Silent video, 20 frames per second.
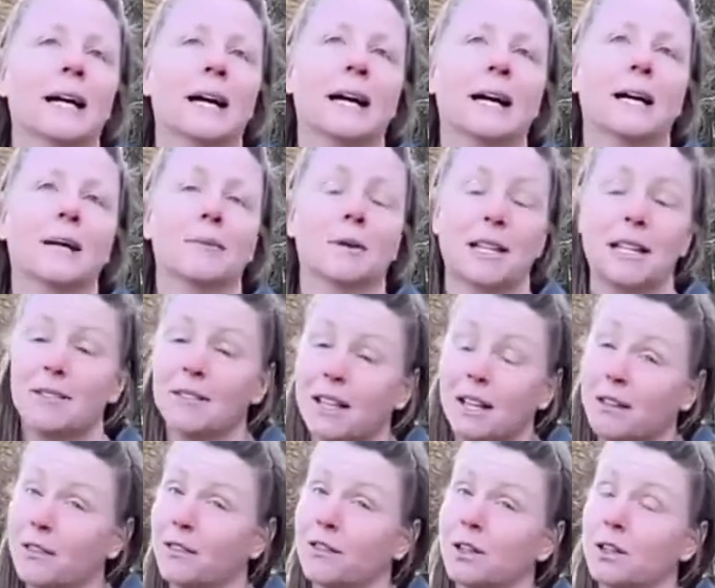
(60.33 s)
or even
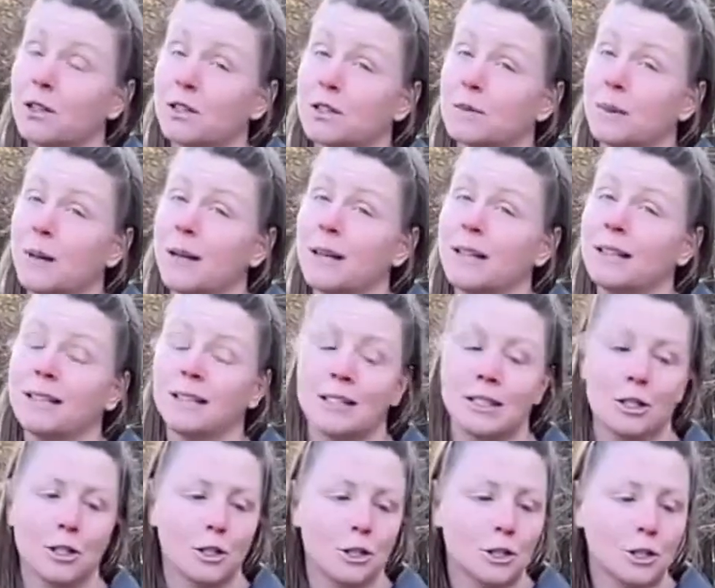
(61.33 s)
a foot spa,
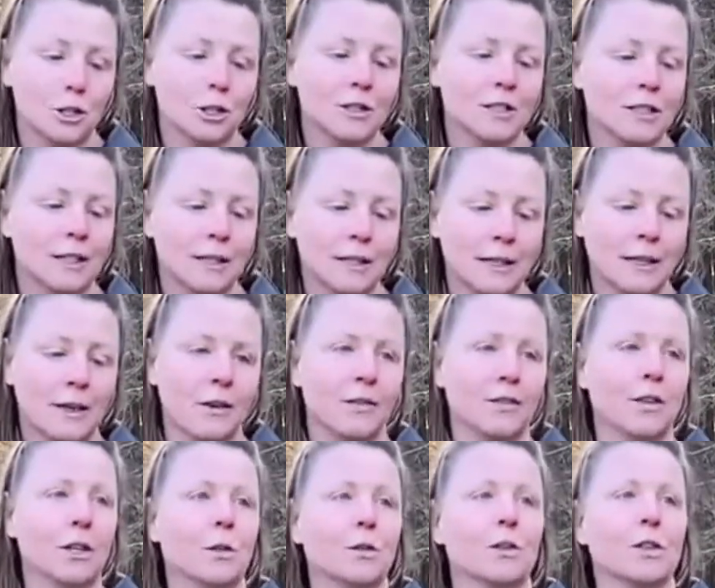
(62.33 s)
you should
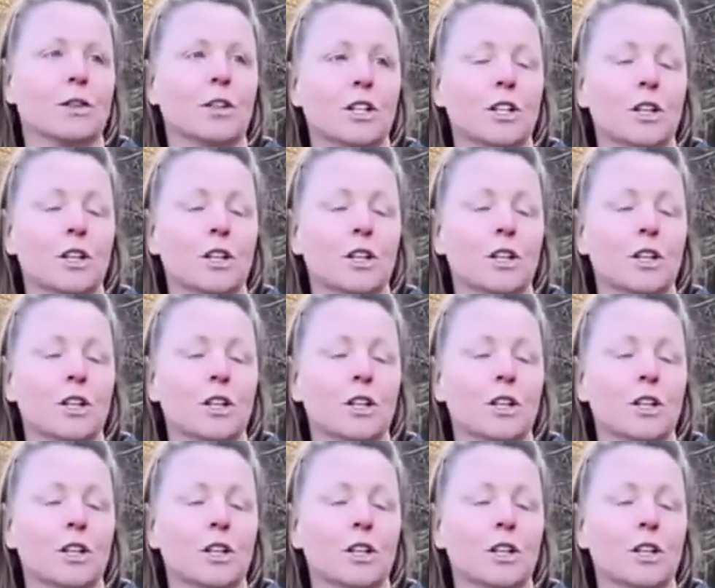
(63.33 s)
feel that